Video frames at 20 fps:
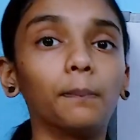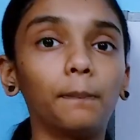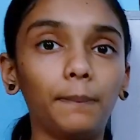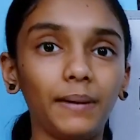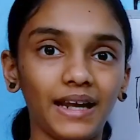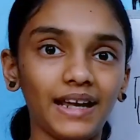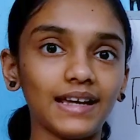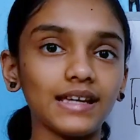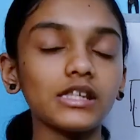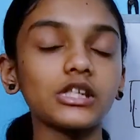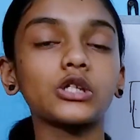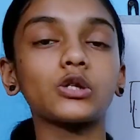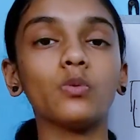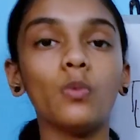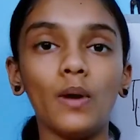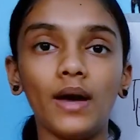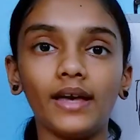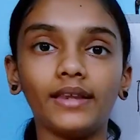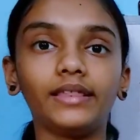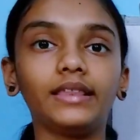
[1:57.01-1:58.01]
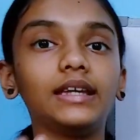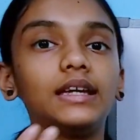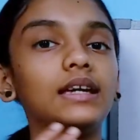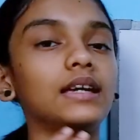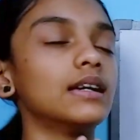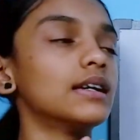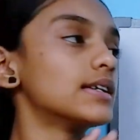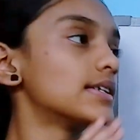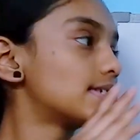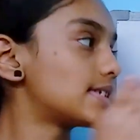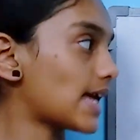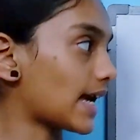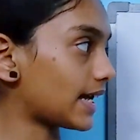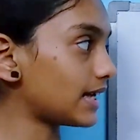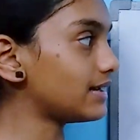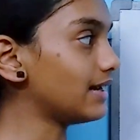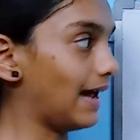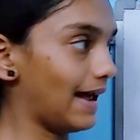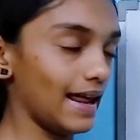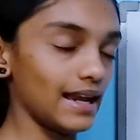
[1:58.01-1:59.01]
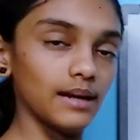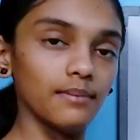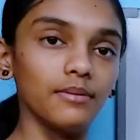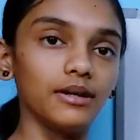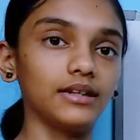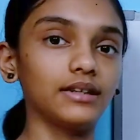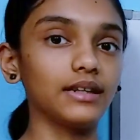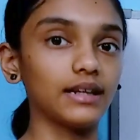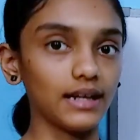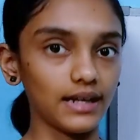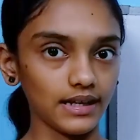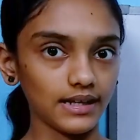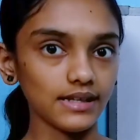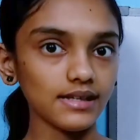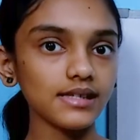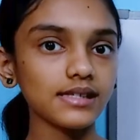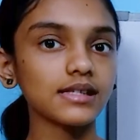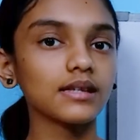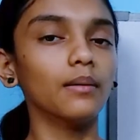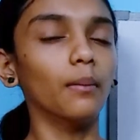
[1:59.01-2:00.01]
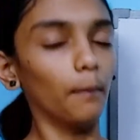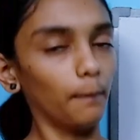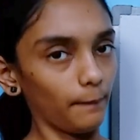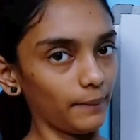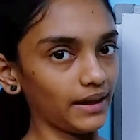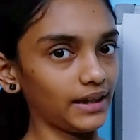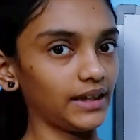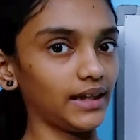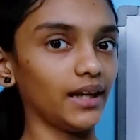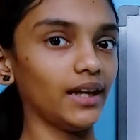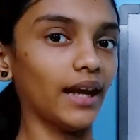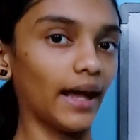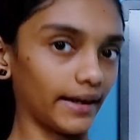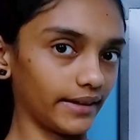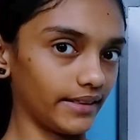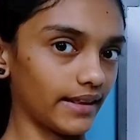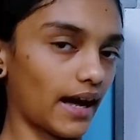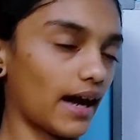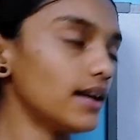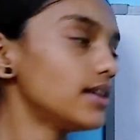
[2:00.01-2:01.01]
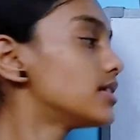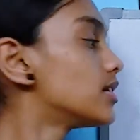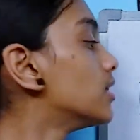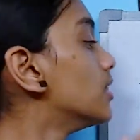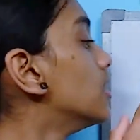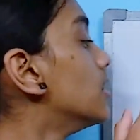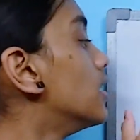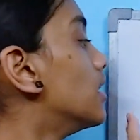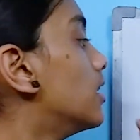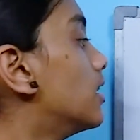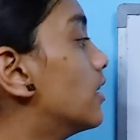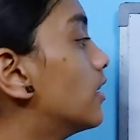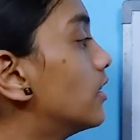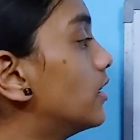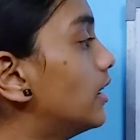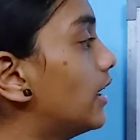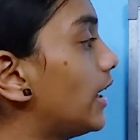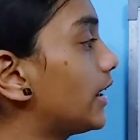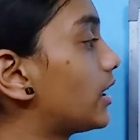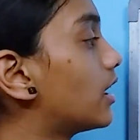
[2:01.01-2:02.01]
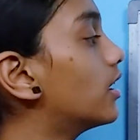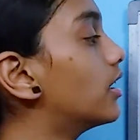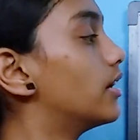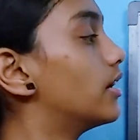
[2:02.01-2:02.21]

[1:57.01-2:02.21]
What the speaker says: place where the second element is, mainly like that. Like